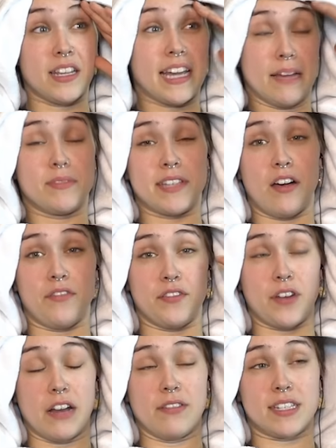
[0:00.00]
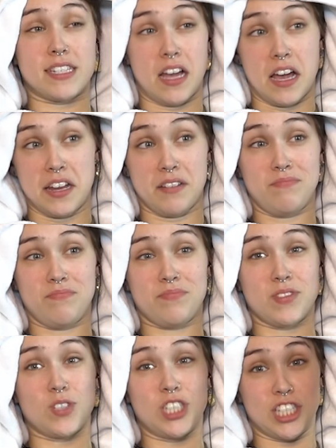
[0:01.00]
like himself in front of his son,
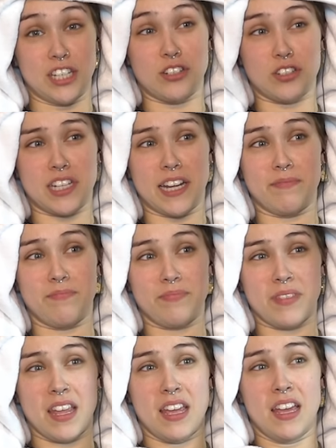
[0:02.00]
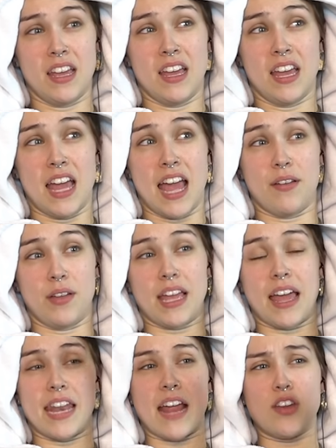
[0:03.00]
which is interesting.
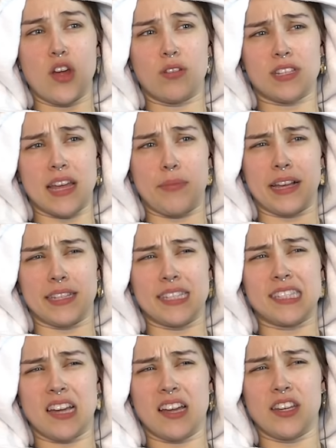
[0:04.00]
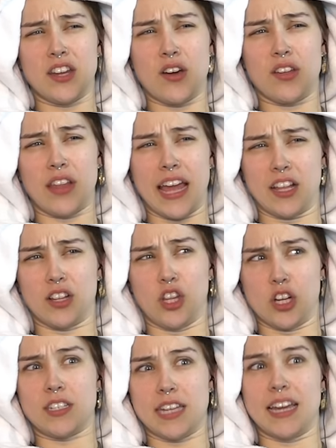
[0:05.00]
Yeah, and I noticed that because his son like
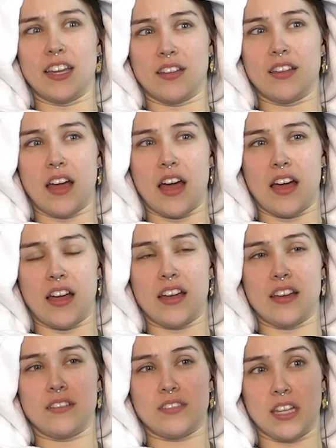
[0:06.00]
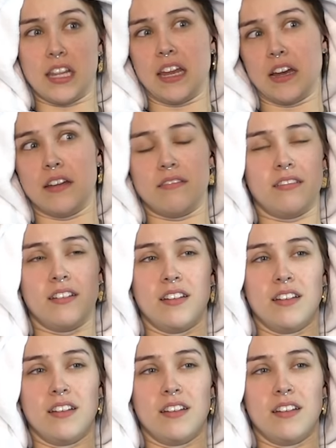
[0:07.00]
looked at uh, Selina